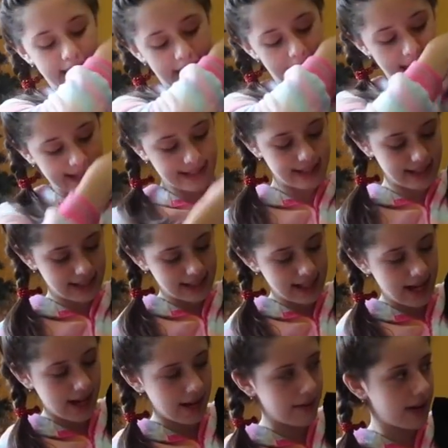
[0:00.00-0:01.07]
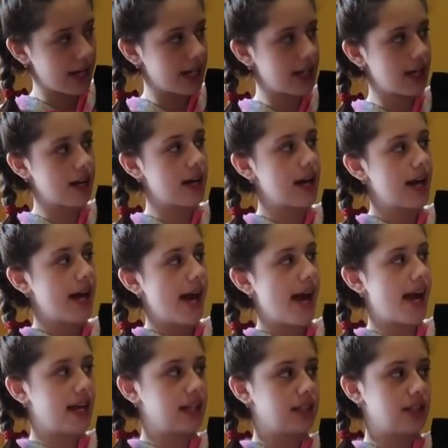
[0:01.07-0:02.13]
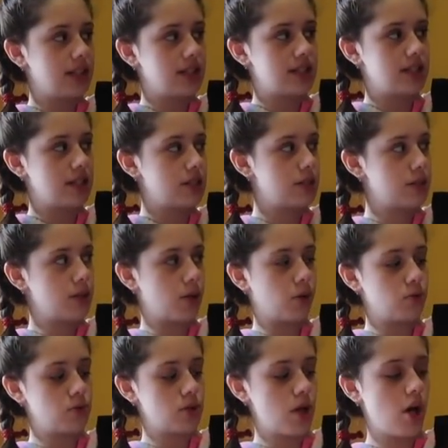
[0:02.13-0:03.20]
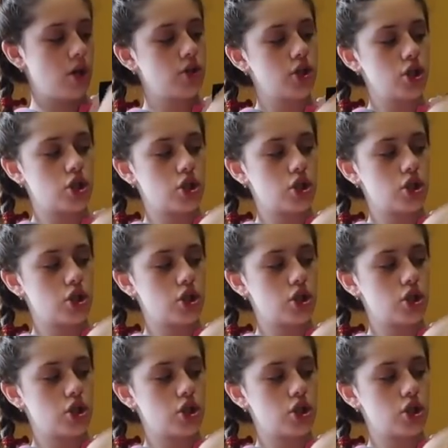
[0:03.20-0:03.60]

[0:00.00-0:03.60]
It has this tie right here and these stones on the